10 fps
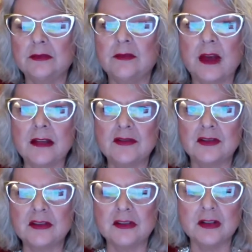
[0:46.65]

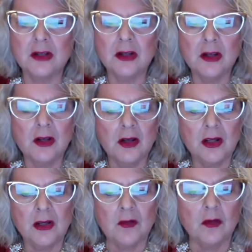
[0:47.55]
fashion,
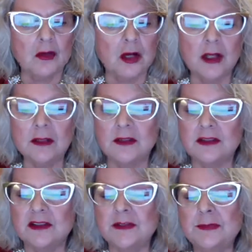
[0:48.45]
or
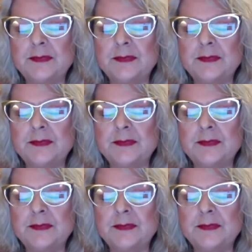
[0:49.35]
colors.